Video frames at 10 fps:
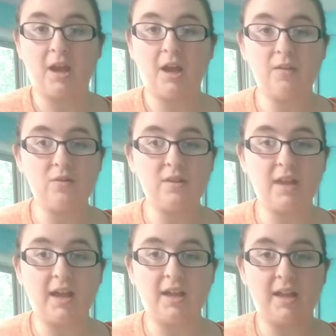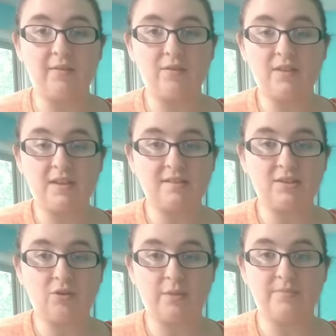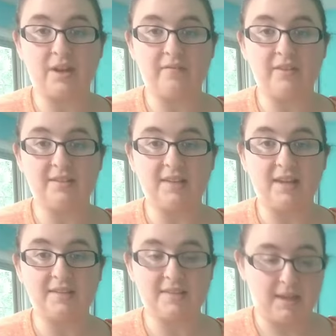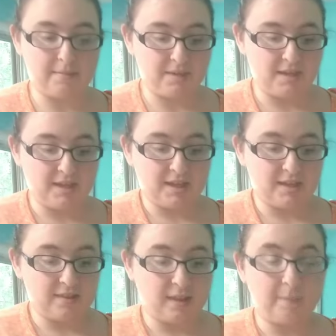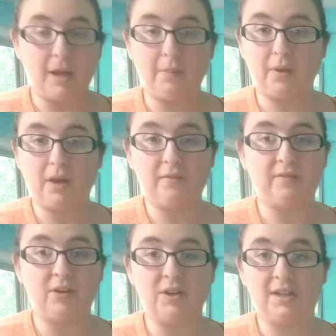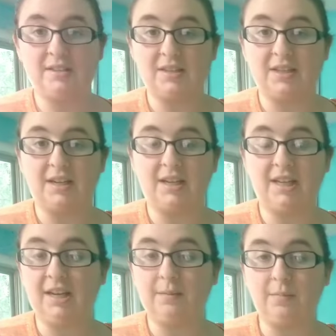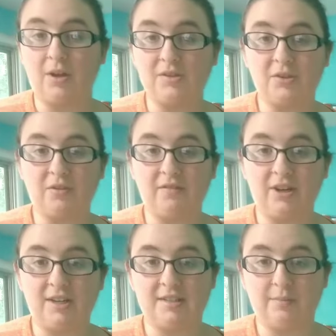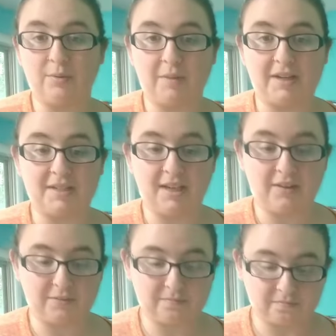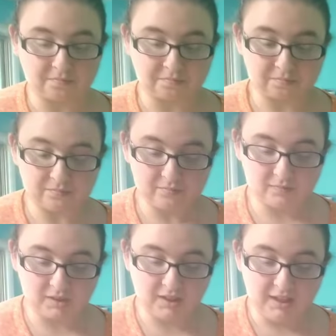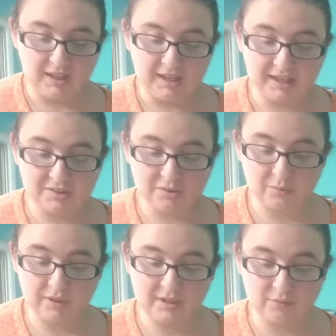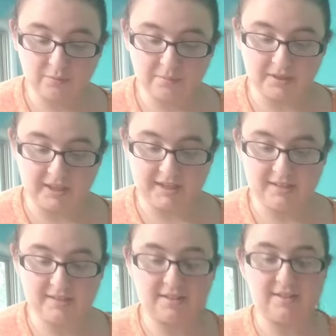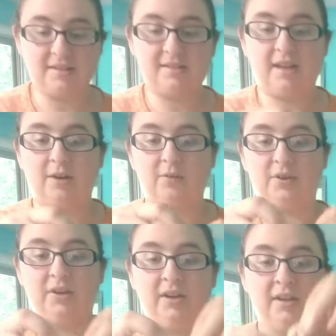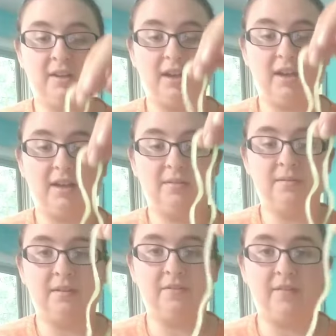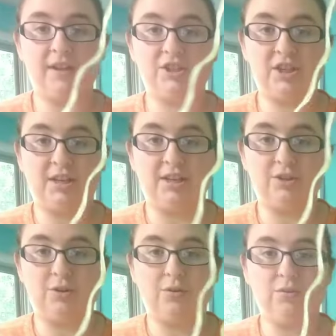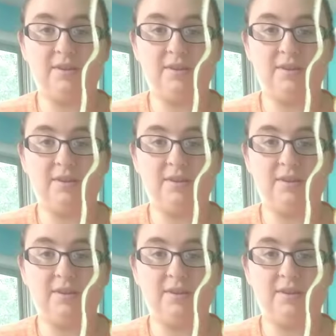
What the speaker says: Other than that, everything still comes off the exact same. They pop off very easily to clean and also are very easy to put back together. It has 3 different blades. This is our fettuccine noodle.